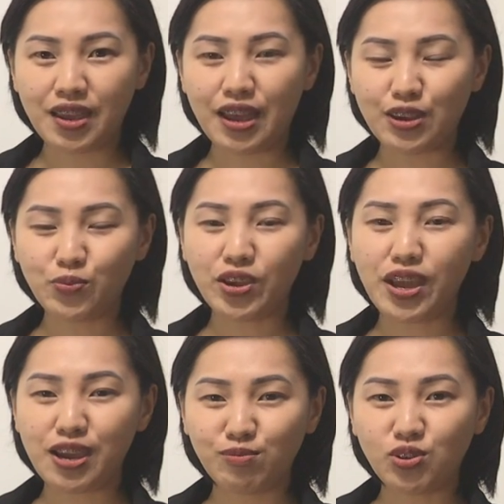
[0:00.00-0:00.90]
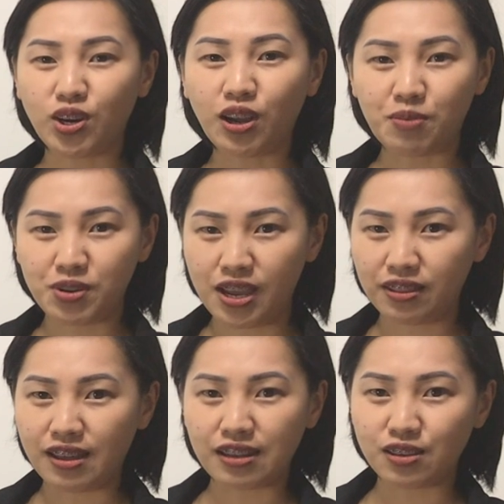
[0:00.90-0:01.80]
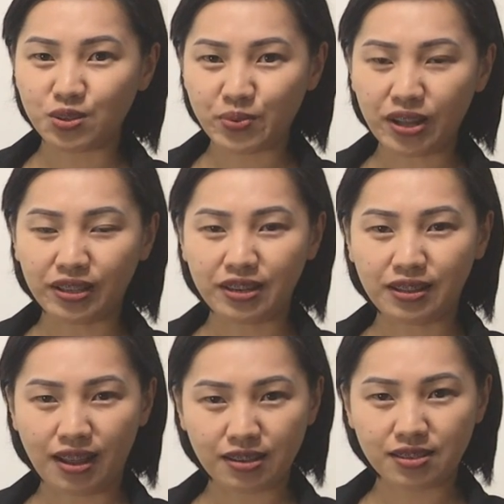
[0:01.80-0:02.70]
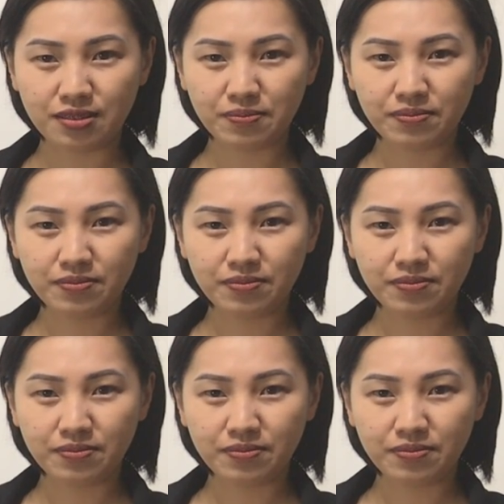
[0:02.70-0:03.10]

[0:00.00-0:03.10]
and we aim to accommodate that as well in class.